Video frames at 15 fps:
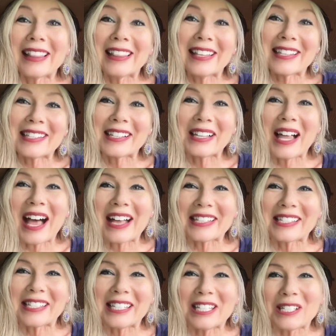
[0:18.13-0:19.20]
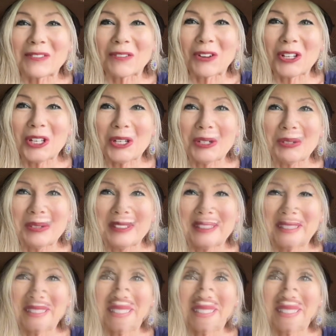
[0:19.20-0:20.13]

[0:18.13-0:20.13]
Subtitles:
this class is for you.